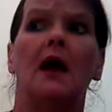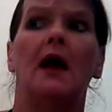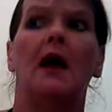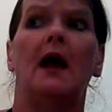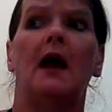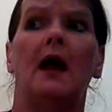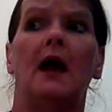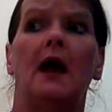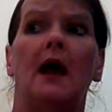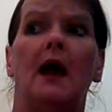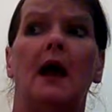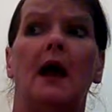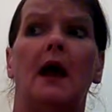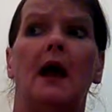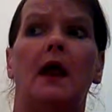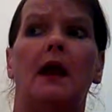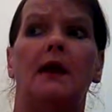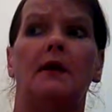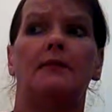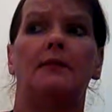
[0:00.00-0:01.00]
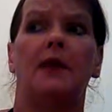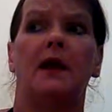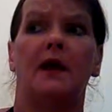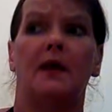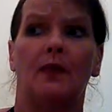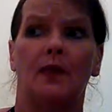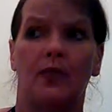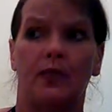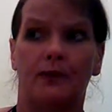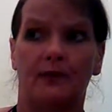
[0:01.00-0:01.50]
and
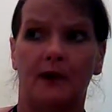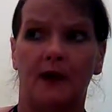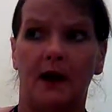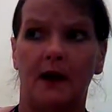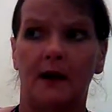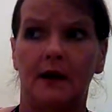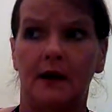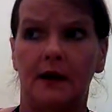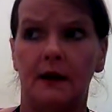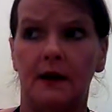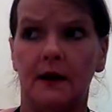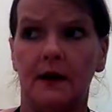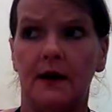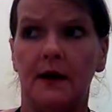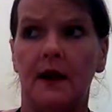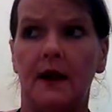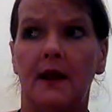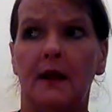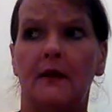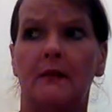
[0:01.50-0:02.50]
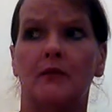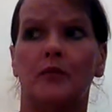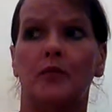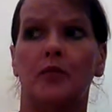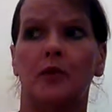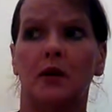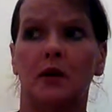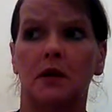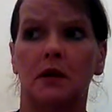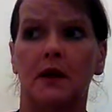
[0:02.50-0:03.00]
being threatened and
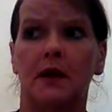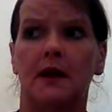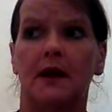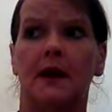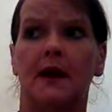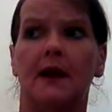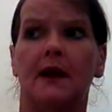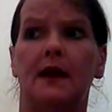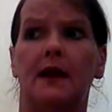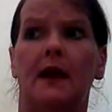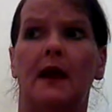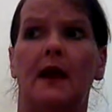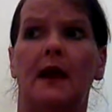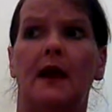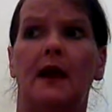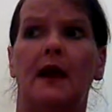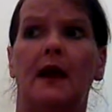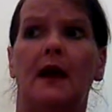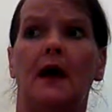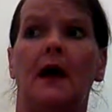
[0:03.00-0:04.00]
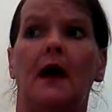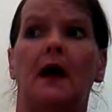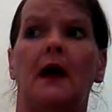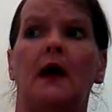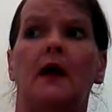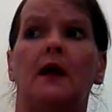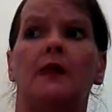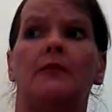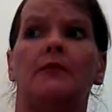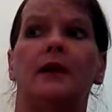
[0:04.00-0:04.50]
bullied,
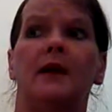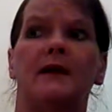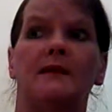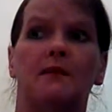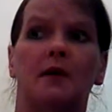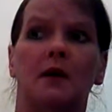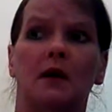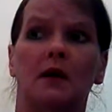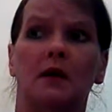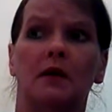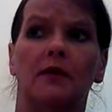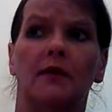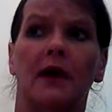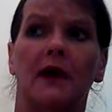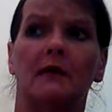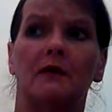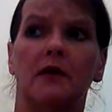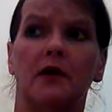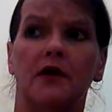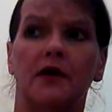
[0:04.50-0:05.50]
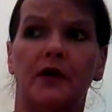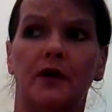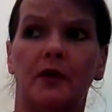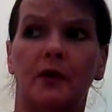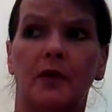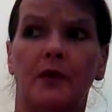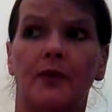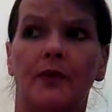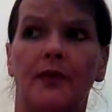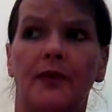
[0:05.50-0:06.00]
and people that were
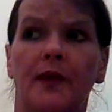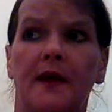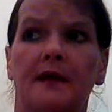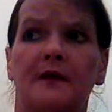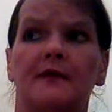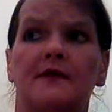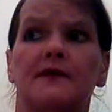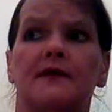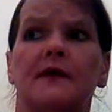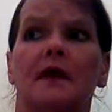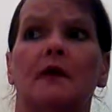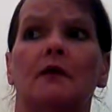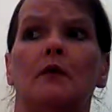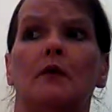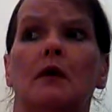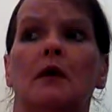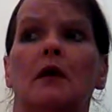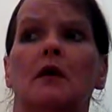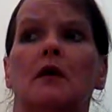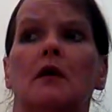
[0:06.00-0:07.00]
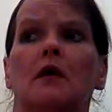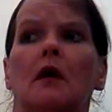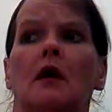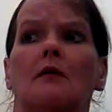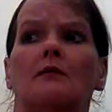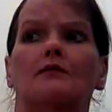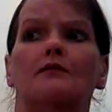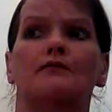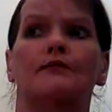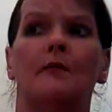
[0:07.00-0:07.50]
doing things that were
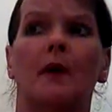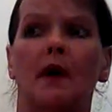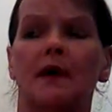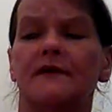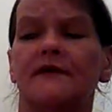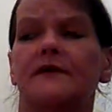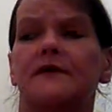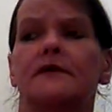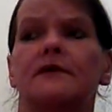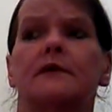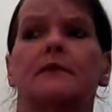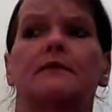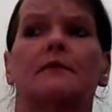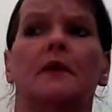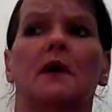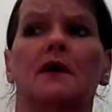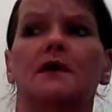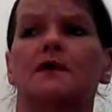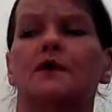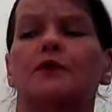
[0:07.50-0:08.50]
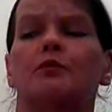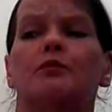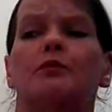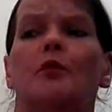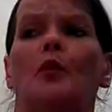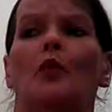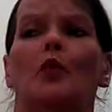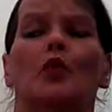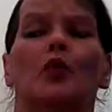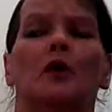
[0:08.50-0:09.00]
much, much
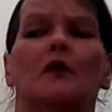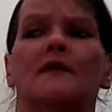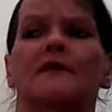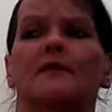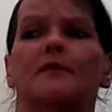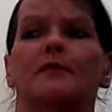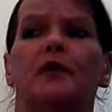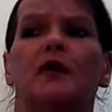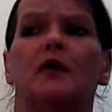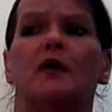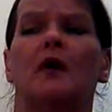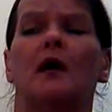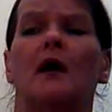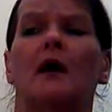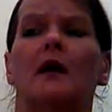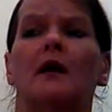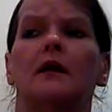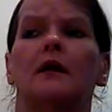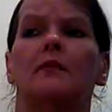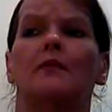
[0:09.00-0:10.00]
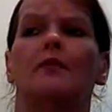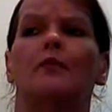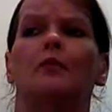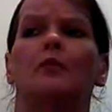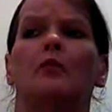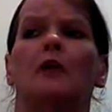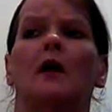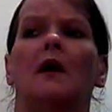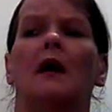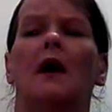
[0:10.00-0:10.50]
worse beyond
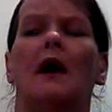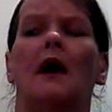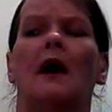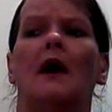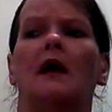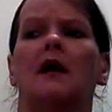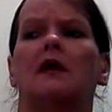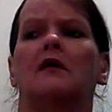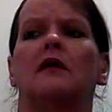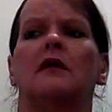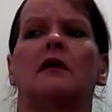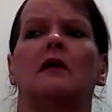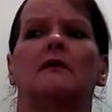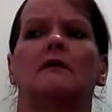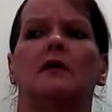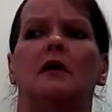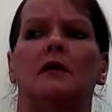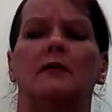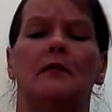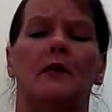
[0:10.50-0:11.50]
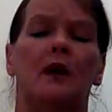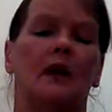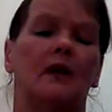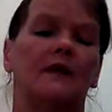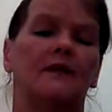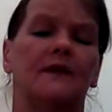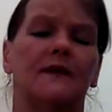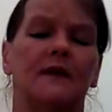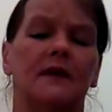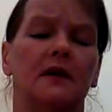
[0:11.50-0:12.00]
what I could even
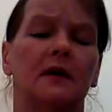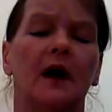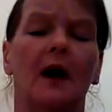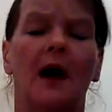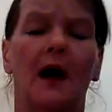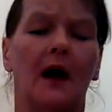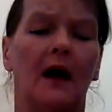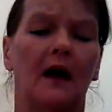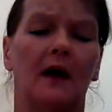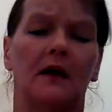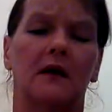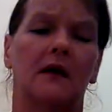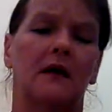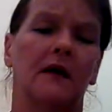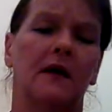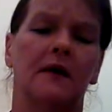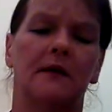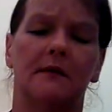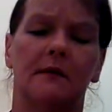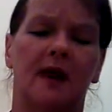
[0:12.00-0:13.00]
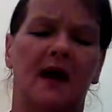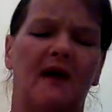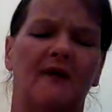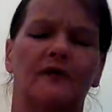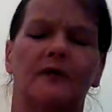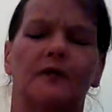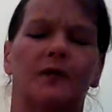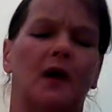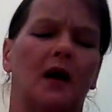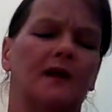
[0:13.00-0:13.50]
imagine. I could even have
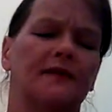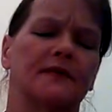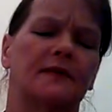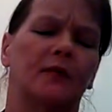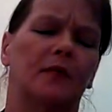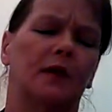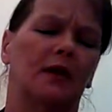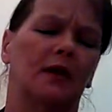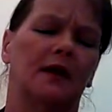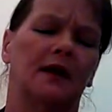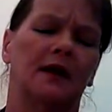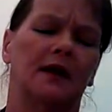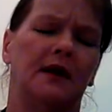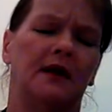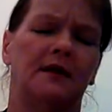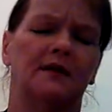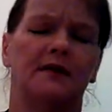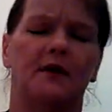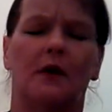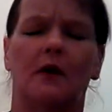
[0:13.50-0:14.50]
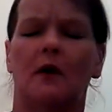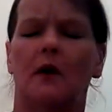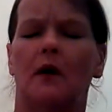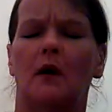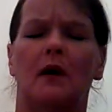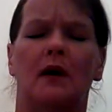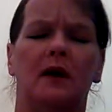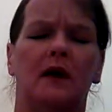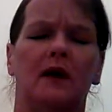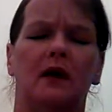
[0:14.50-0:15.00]
the possibilities, or
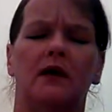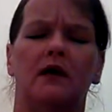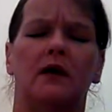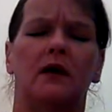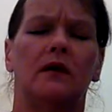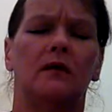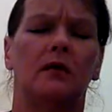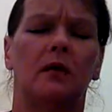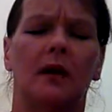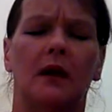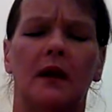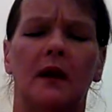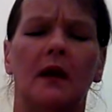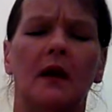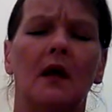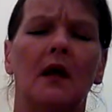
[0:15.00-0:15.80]
anyone